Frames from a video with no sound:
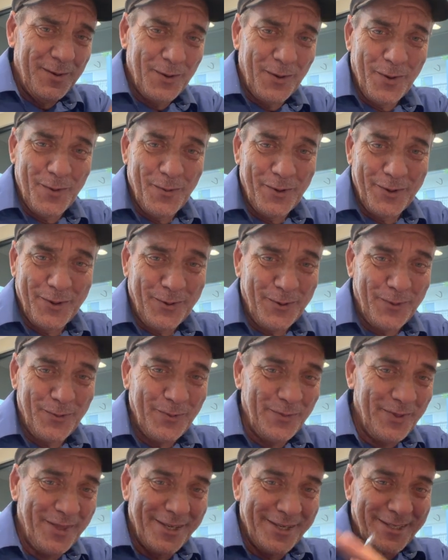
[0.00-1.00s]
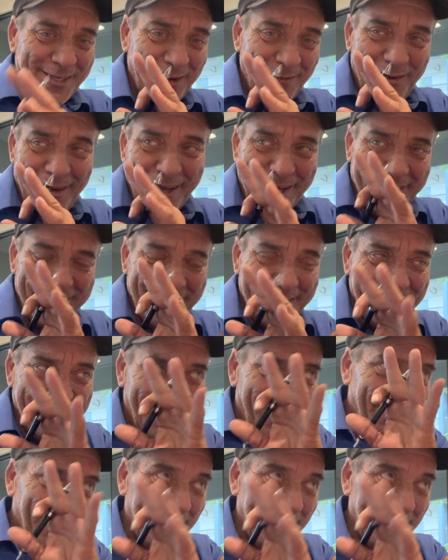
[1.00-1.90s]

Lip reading: going through the CVS's and all,